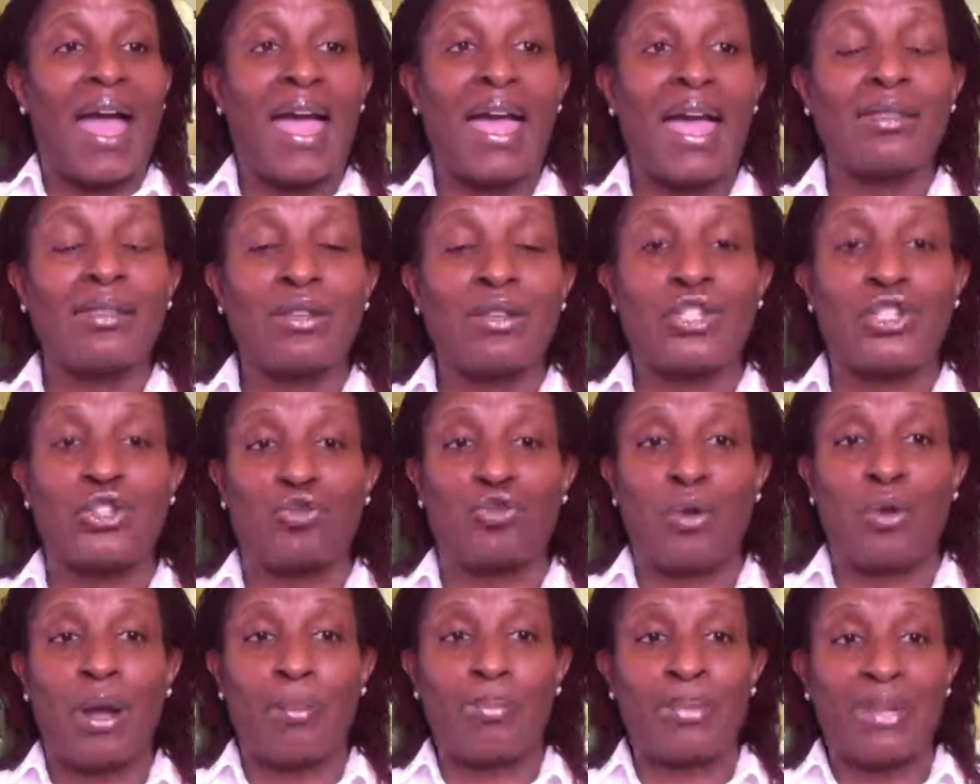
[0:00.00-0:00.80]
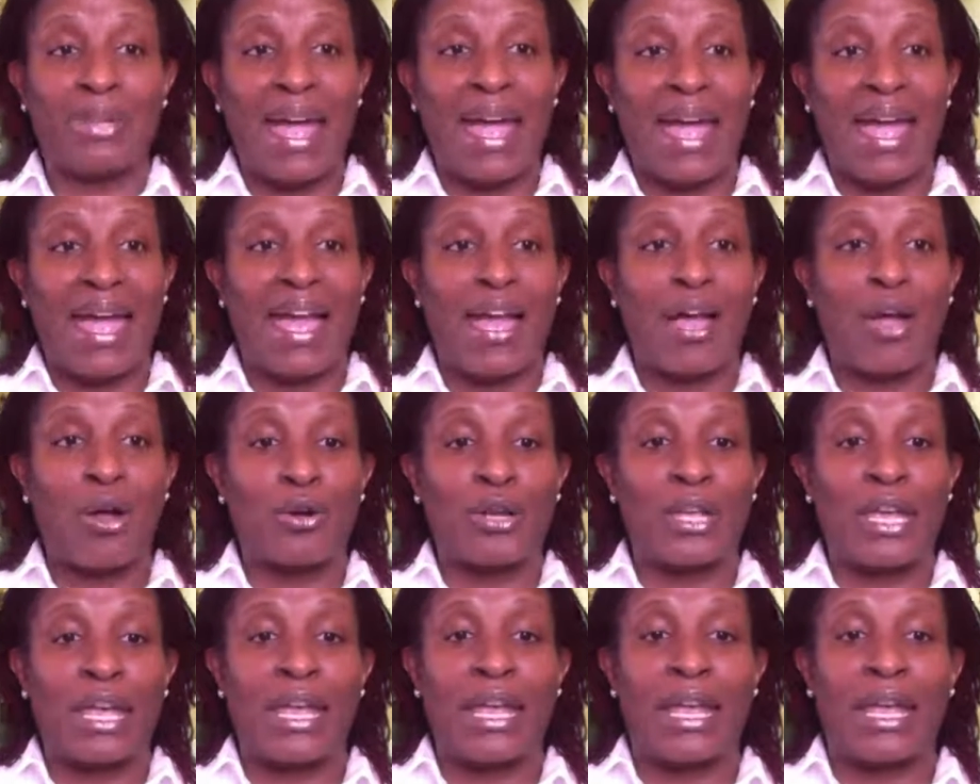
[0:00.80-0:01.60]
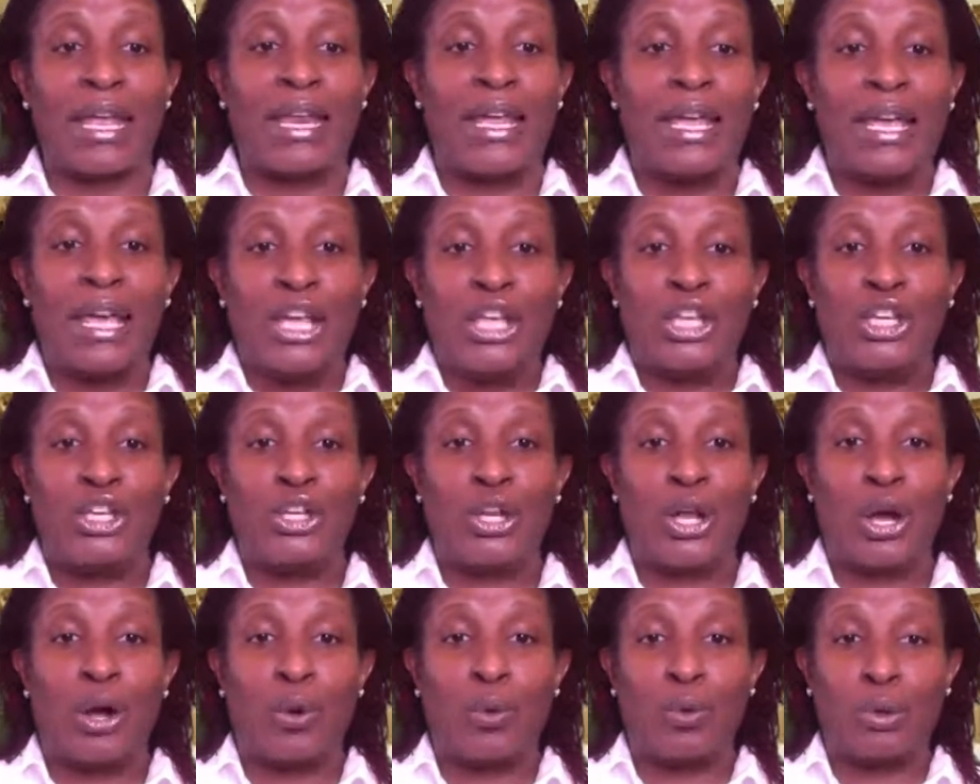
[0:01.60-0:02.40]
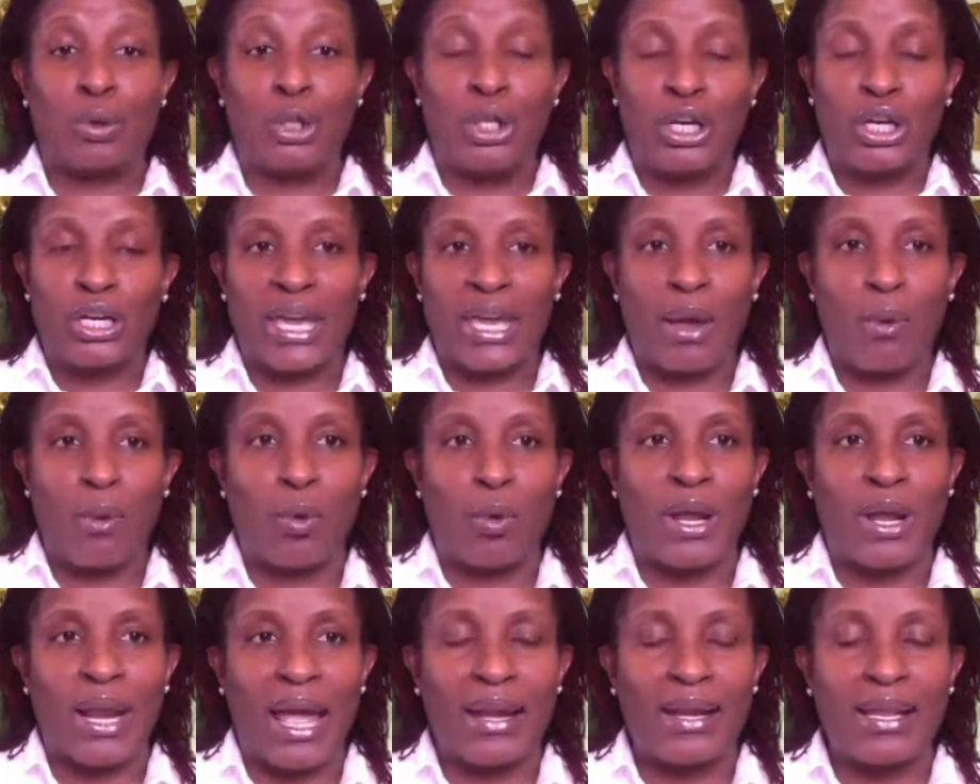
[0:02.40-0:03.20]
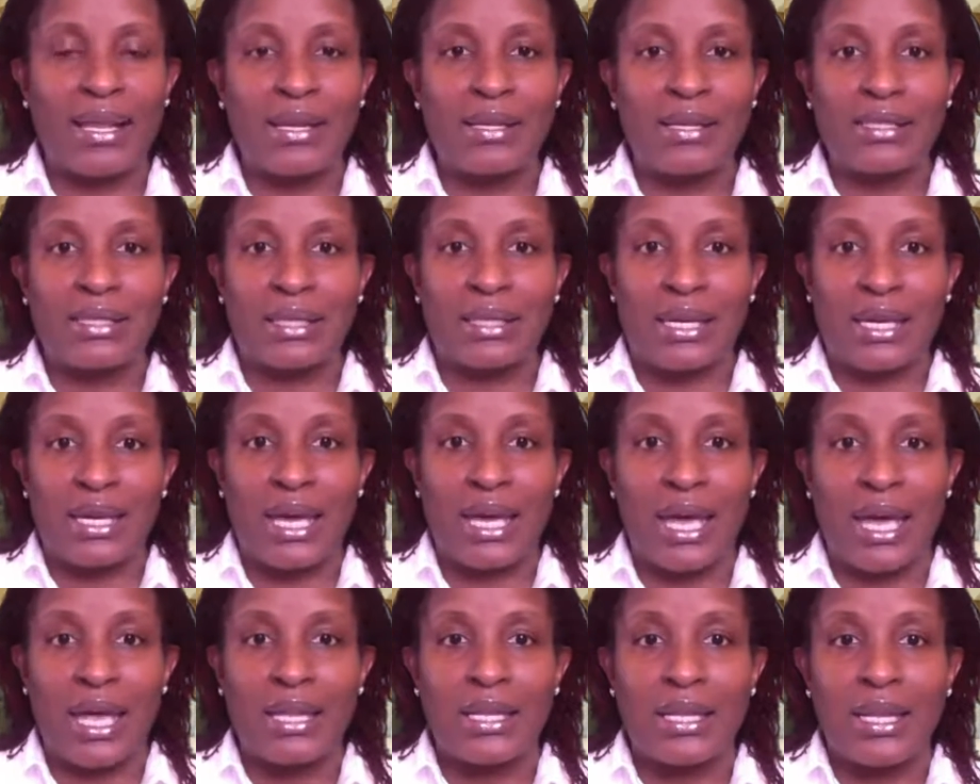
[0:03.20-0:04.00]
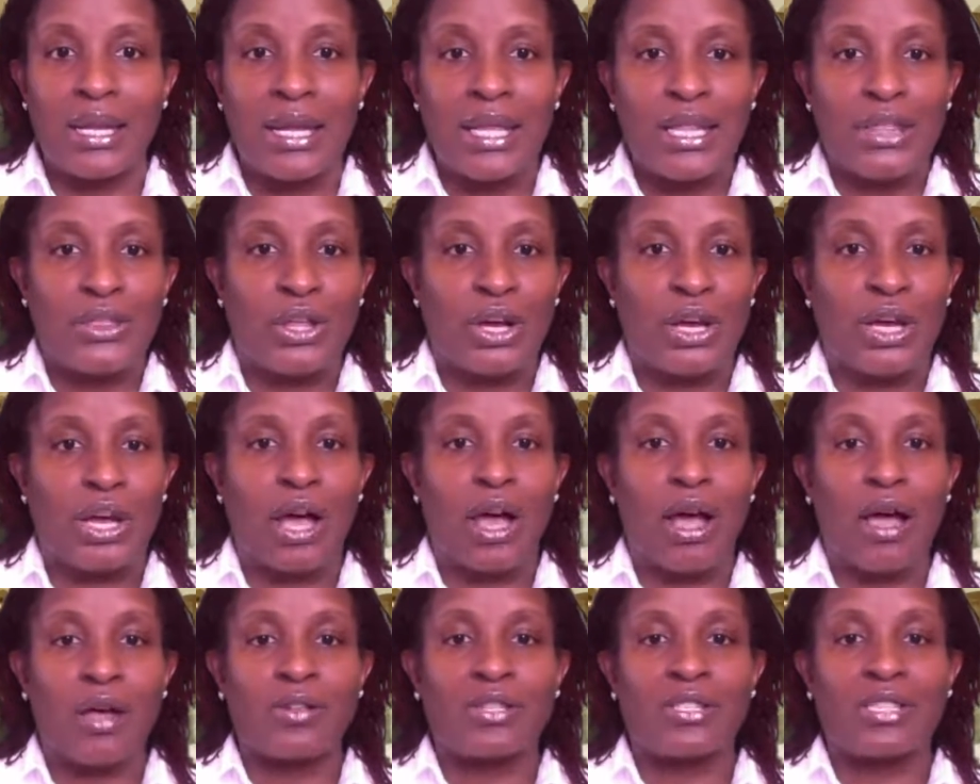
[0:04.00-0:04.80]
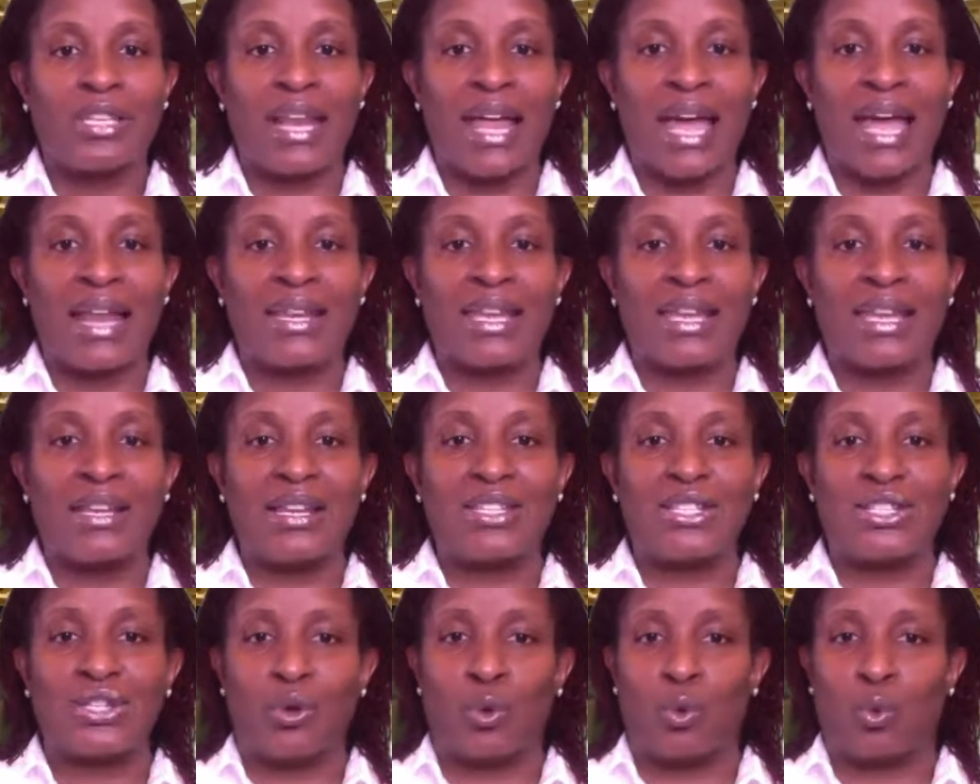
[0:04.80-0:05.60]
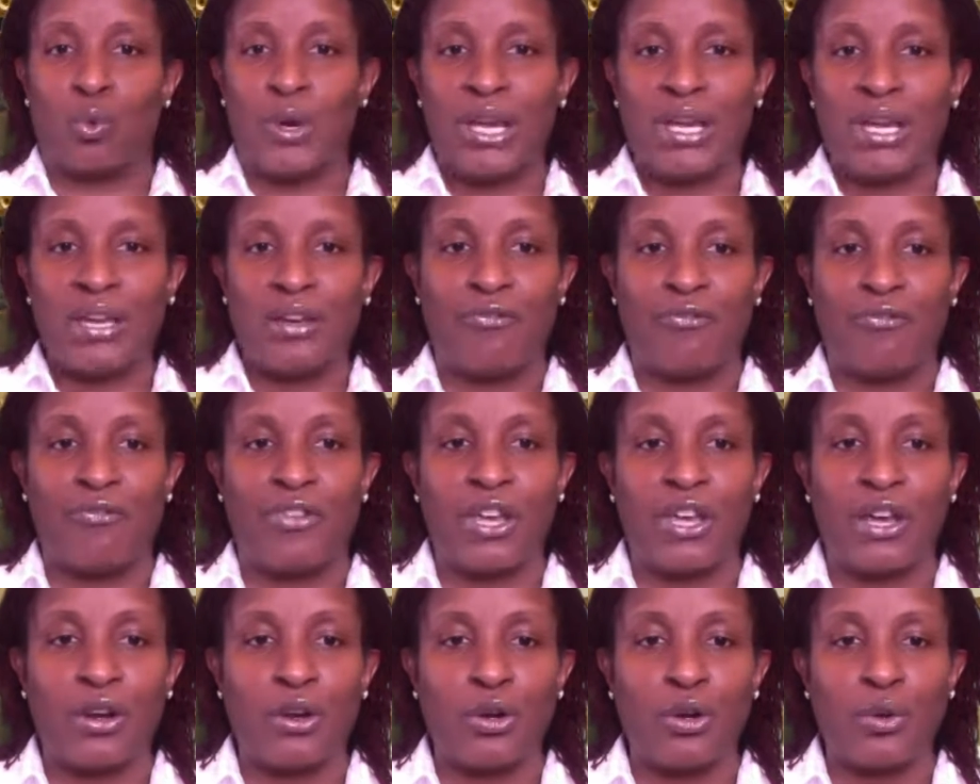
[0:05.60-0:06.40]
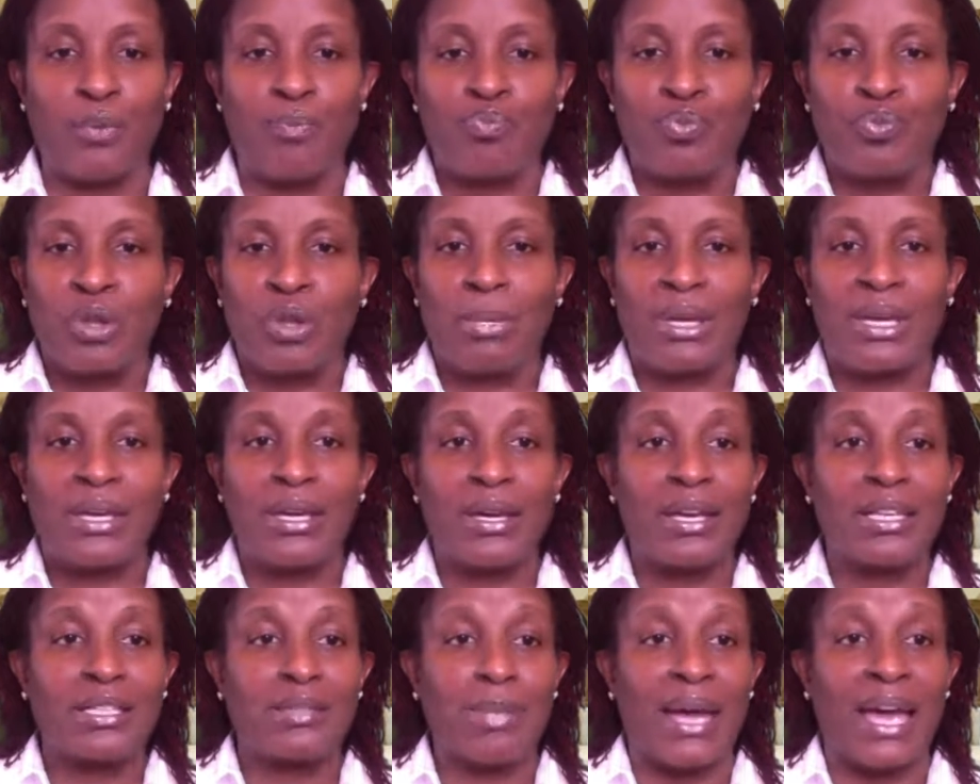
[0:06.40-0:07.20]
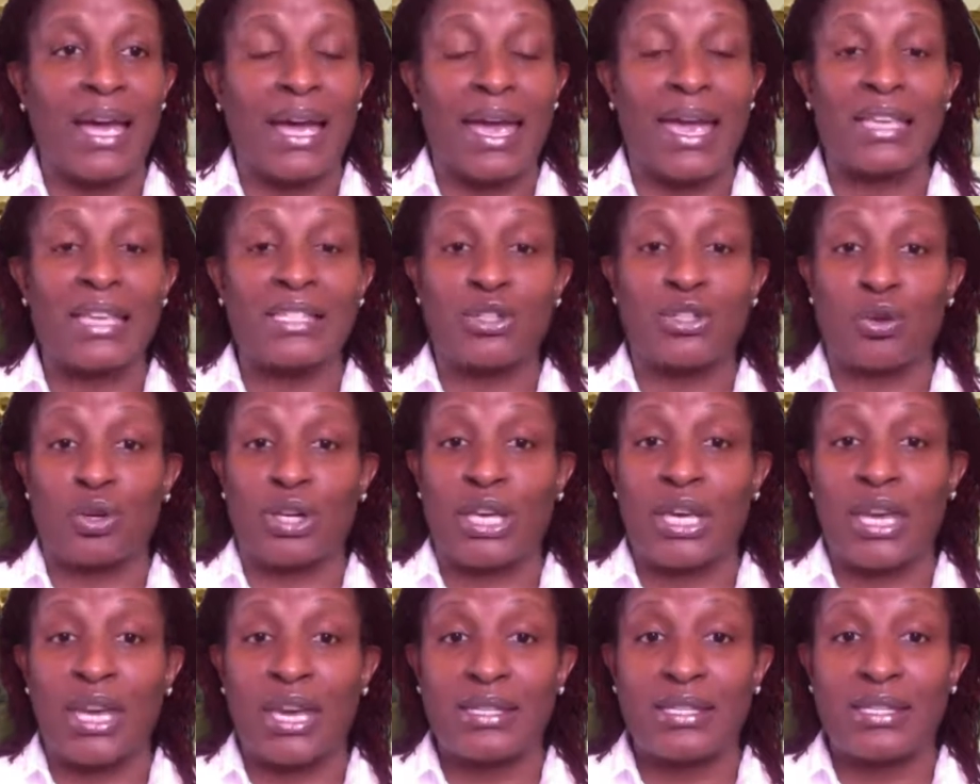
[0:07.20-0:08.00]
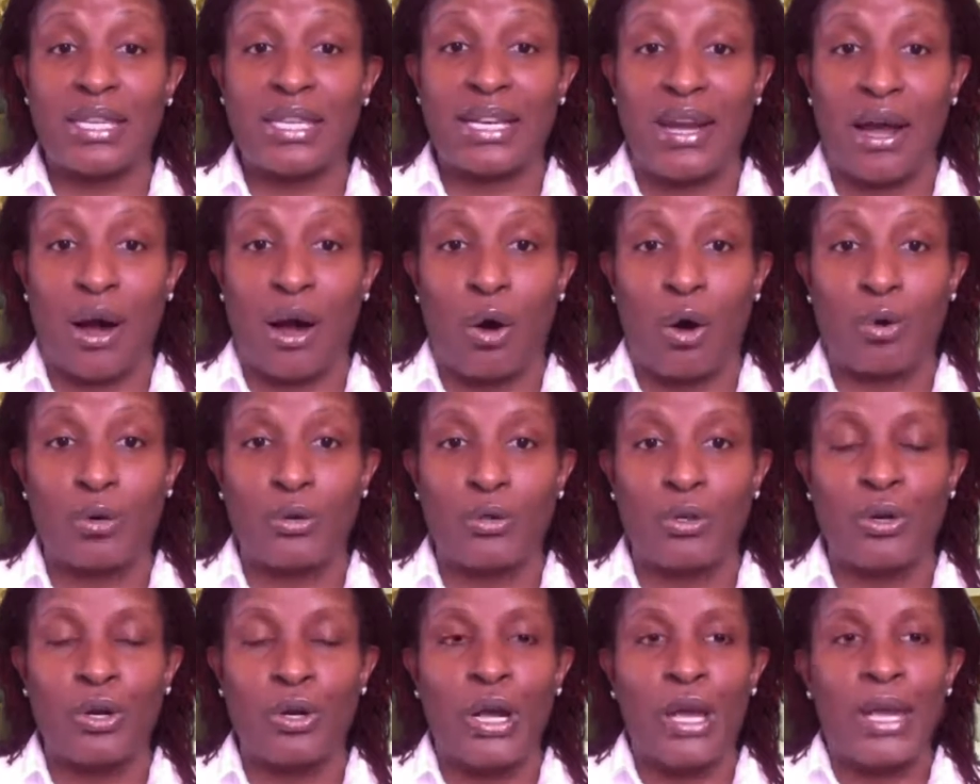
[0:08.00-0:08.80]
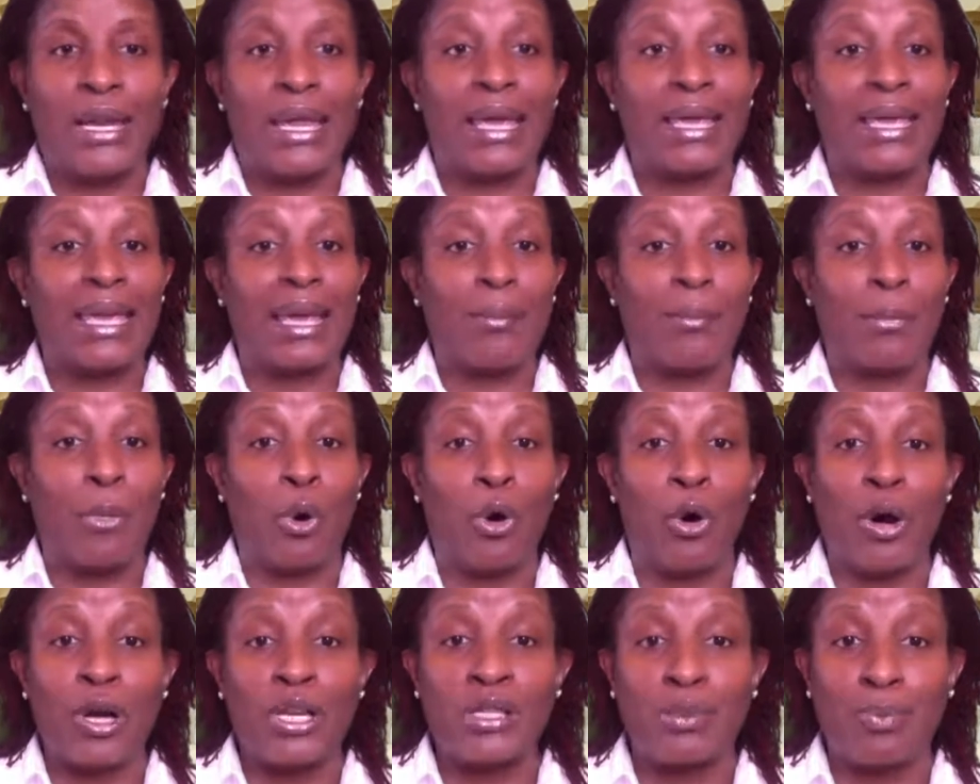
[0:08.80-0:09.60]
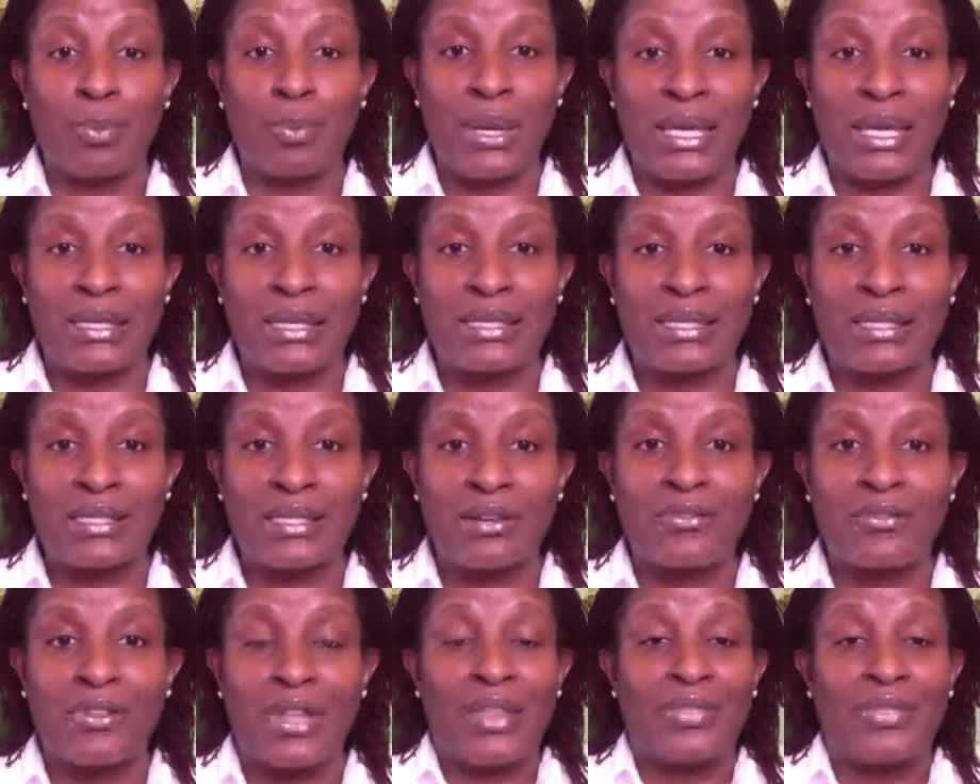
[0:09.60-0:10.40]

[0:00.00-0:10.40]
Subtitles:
had to strip down and, look at what I needed to cut, the cost that I needed to reconfigure, because as your kids get older, they get more expensive.